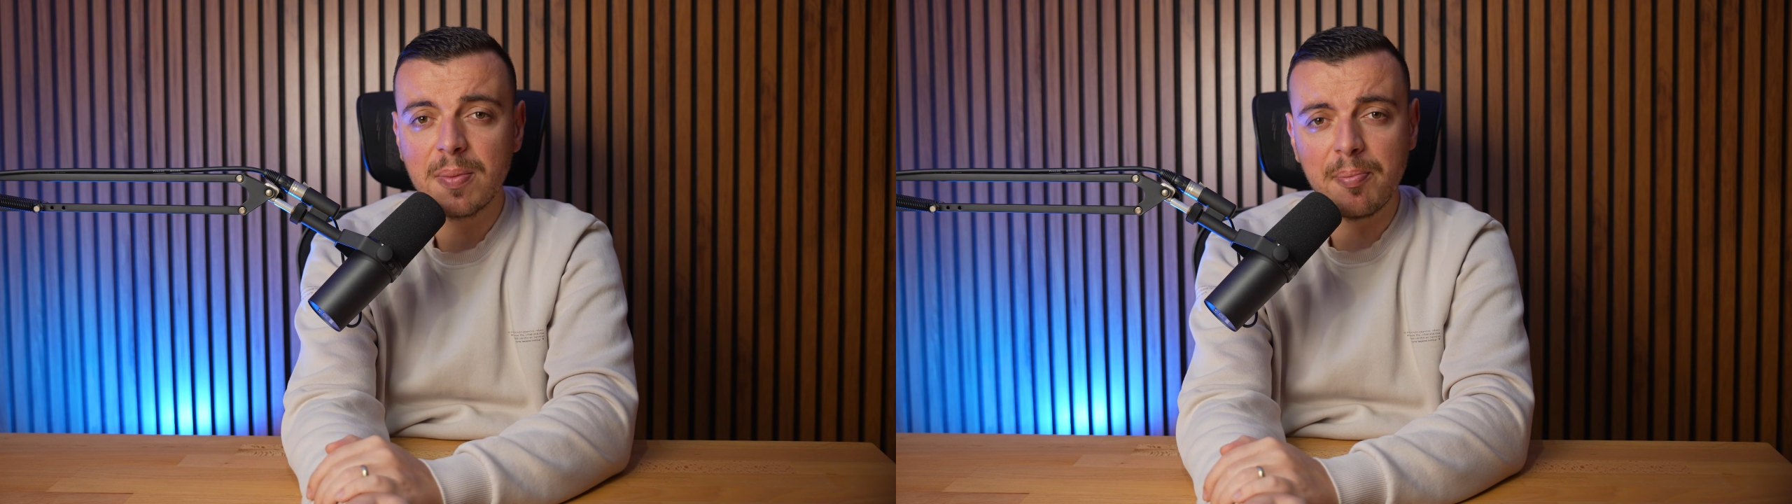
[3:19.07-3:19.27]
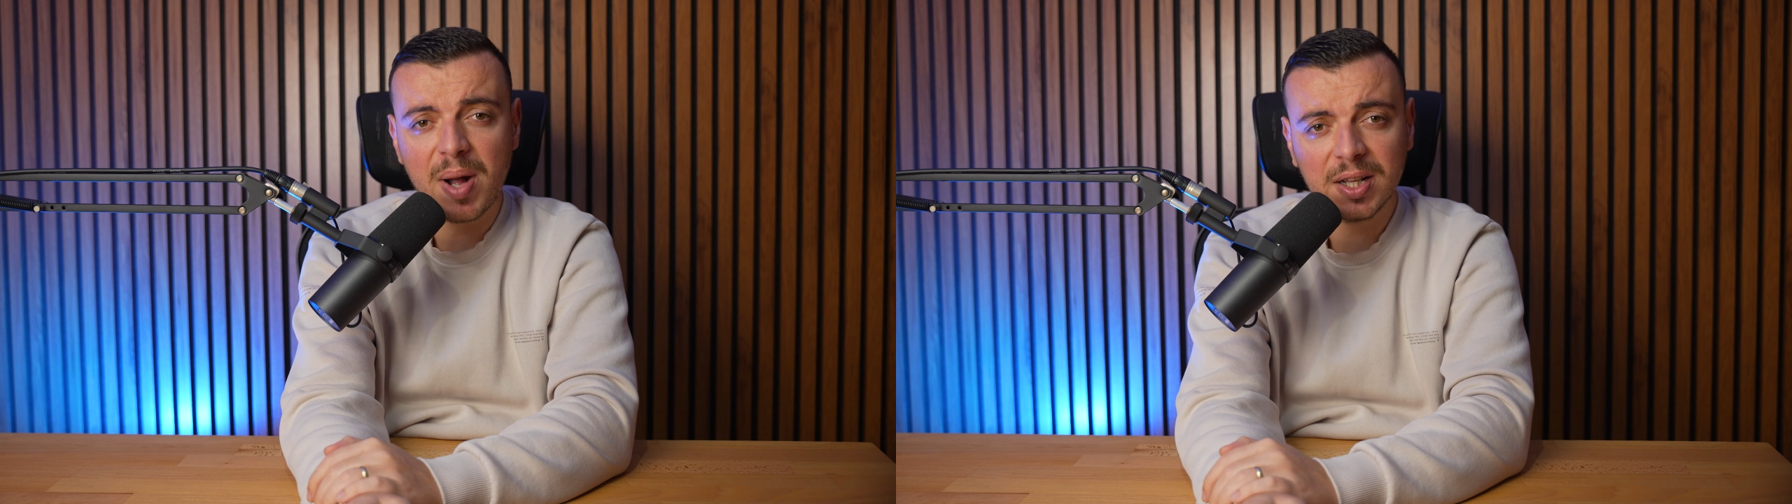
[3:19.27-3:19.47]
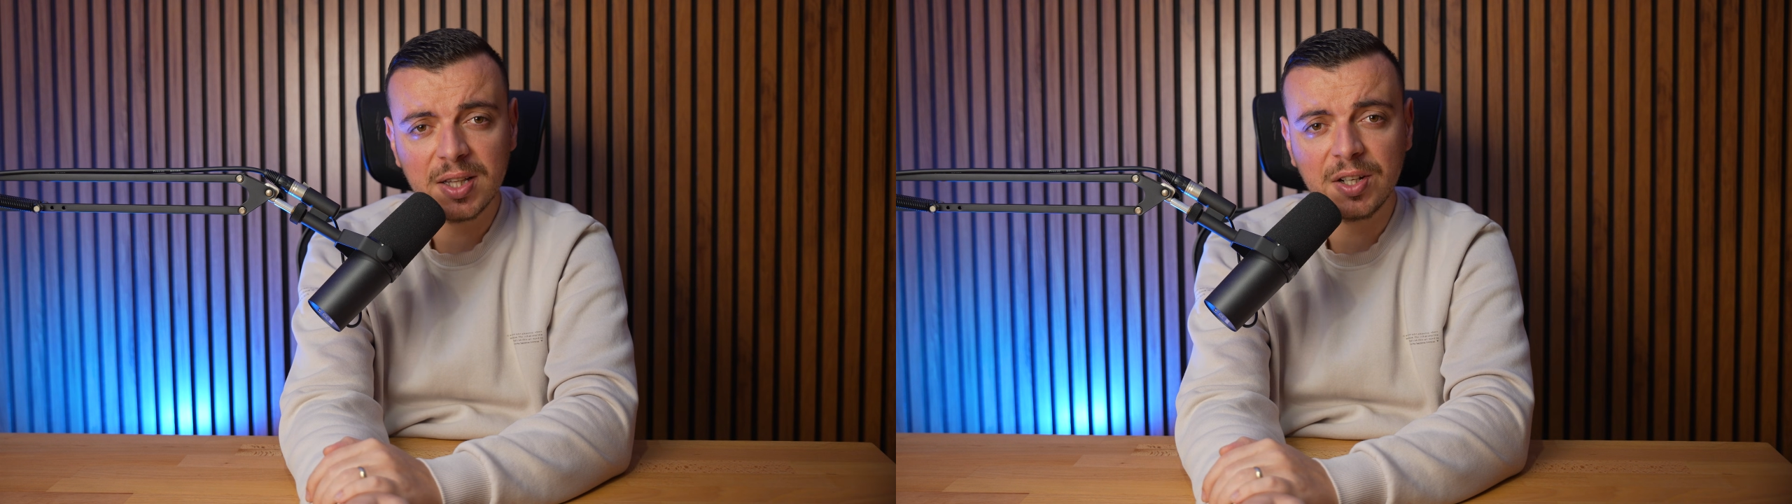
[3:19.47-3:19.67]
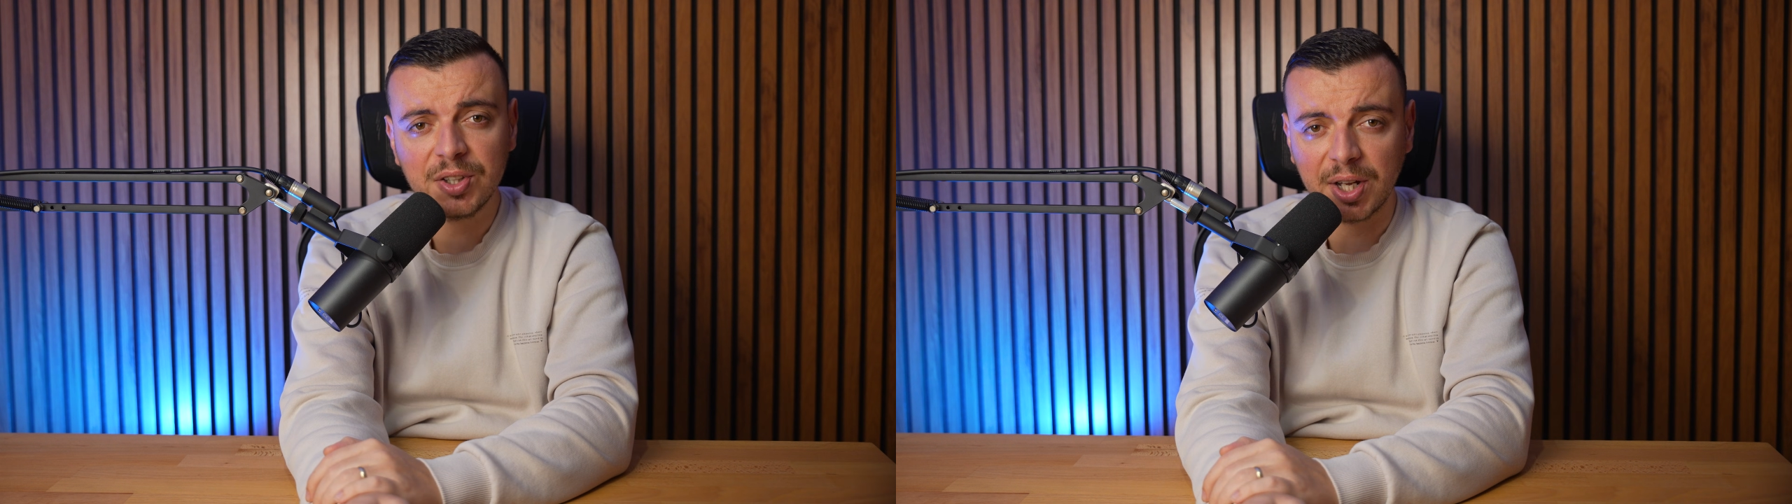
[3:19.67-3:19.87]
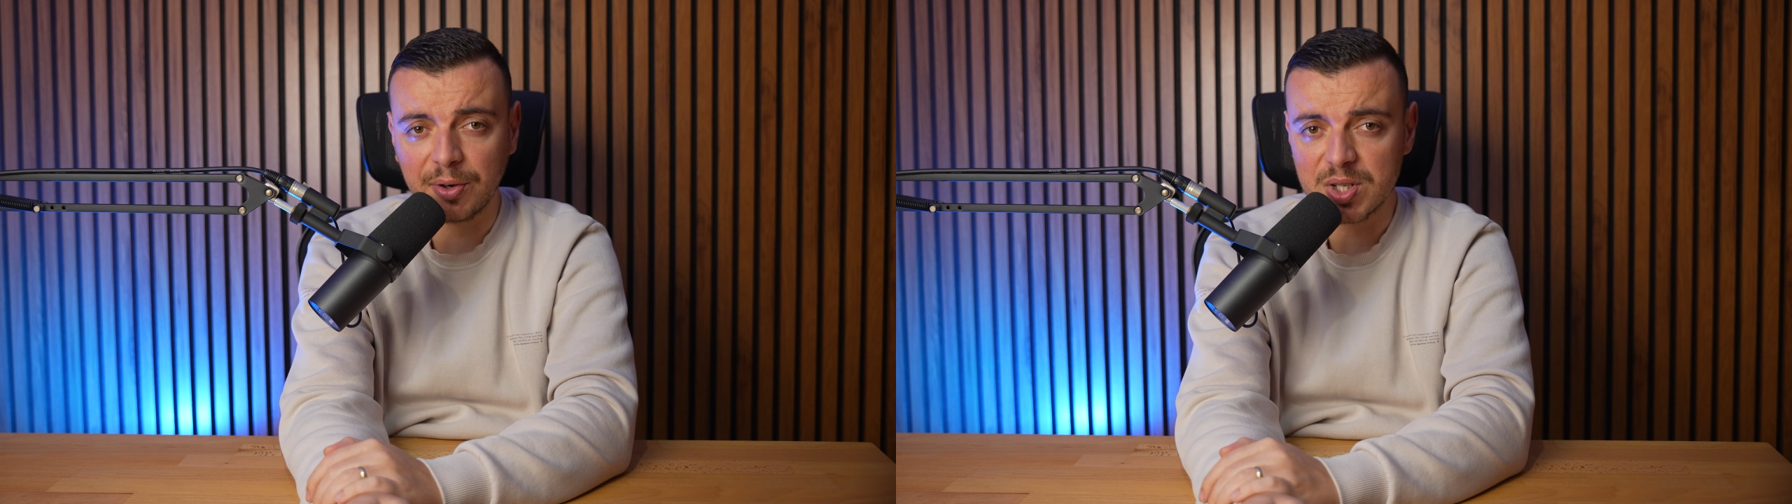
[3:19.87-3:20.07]

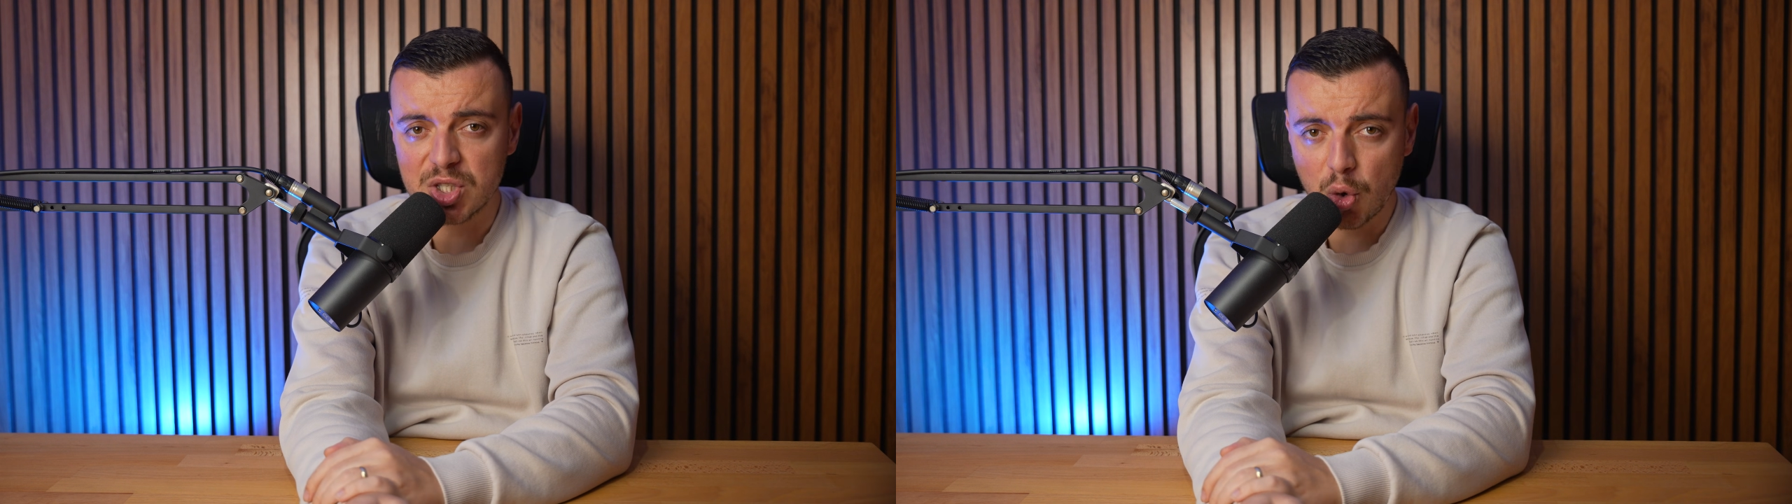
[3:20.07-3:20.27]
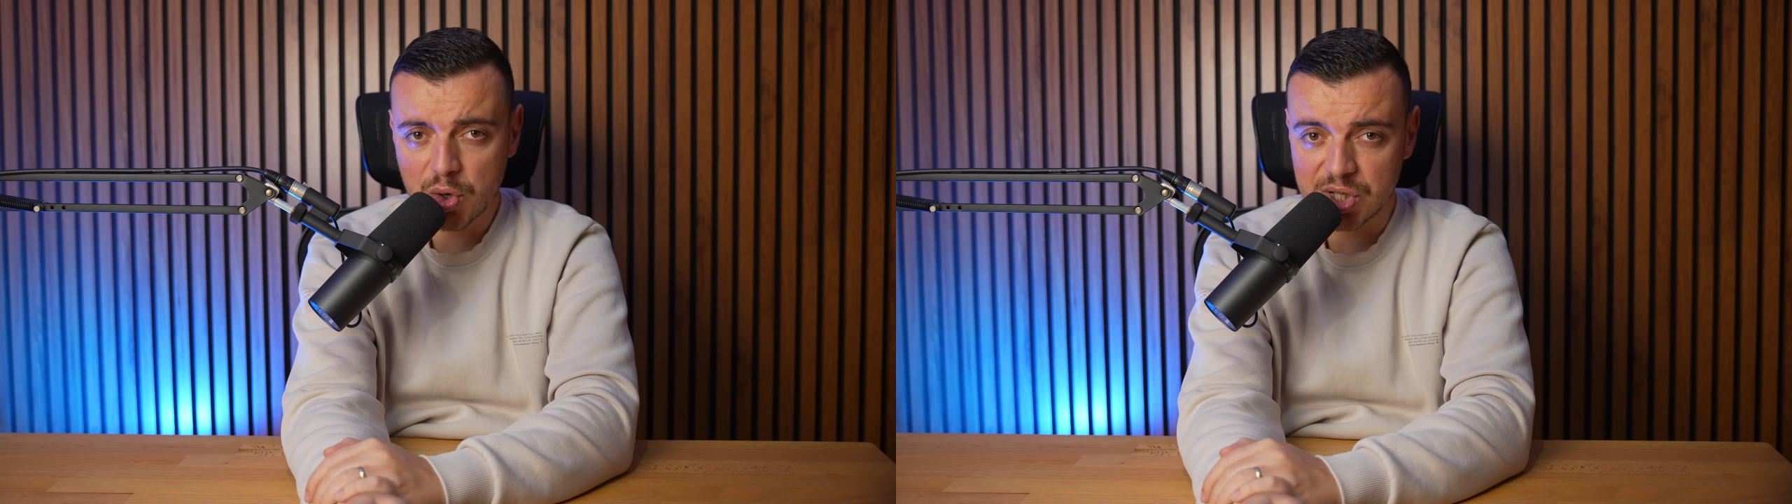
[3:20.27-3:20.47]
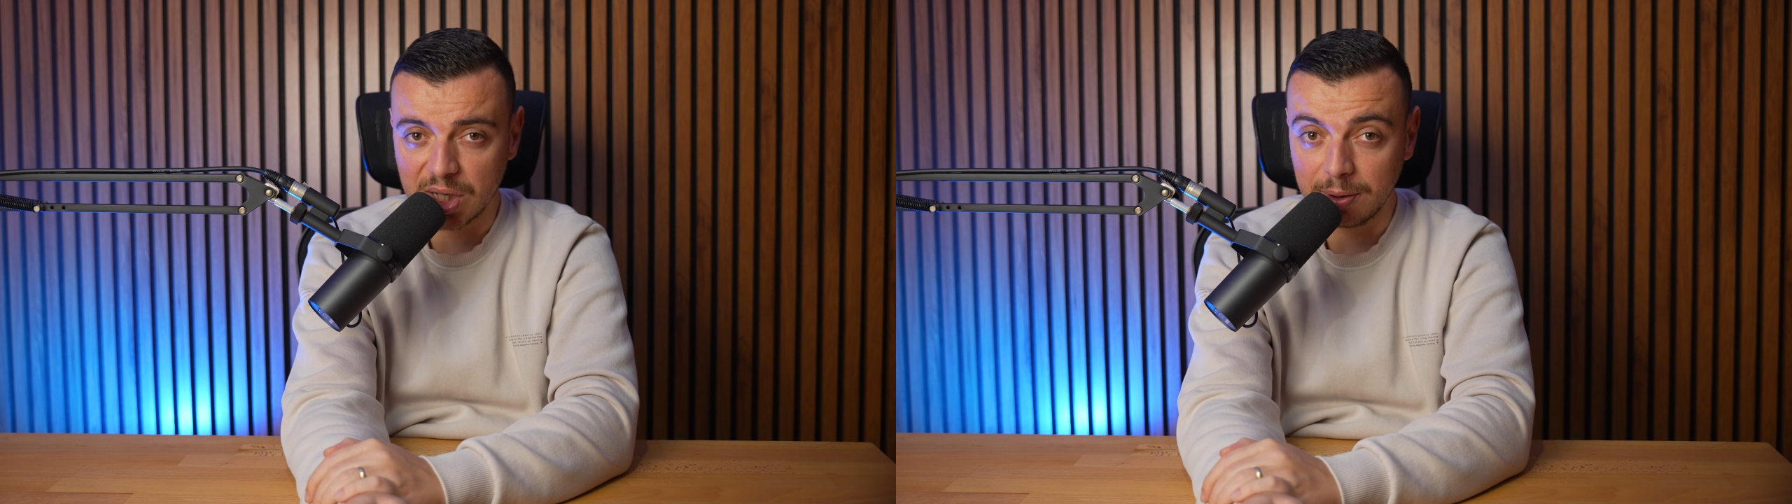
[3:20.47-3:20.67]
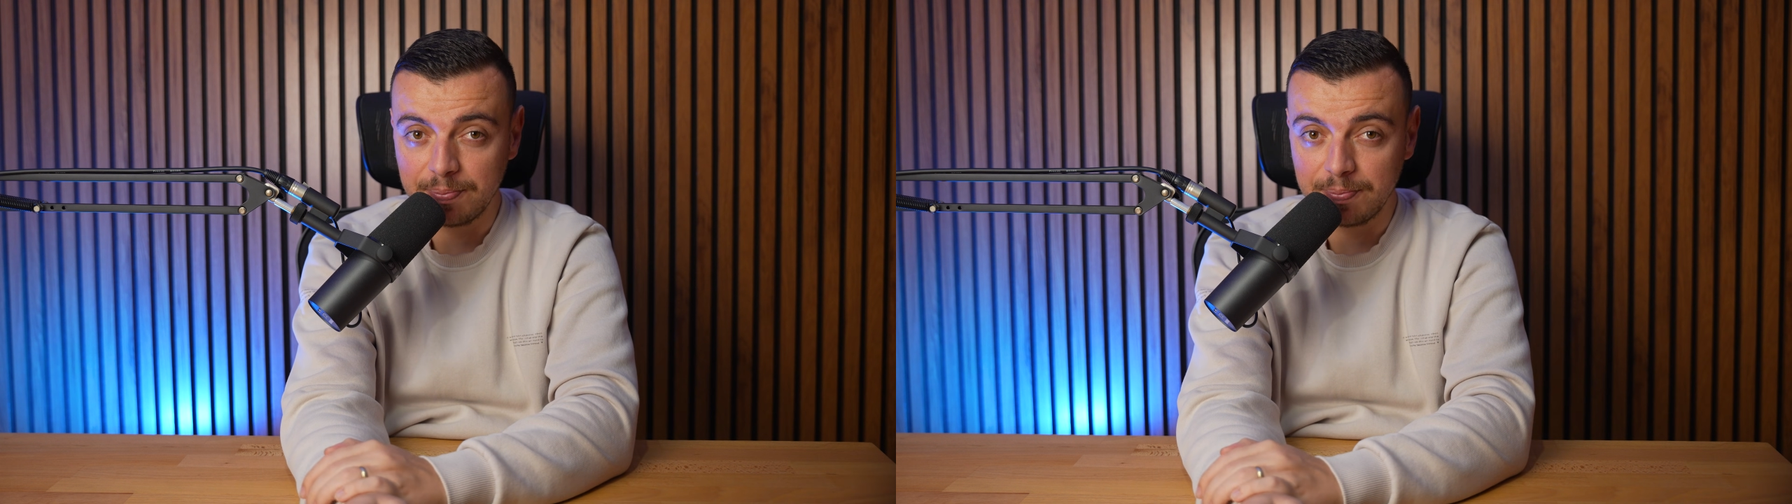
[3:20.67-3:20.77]
multi-category sourcing.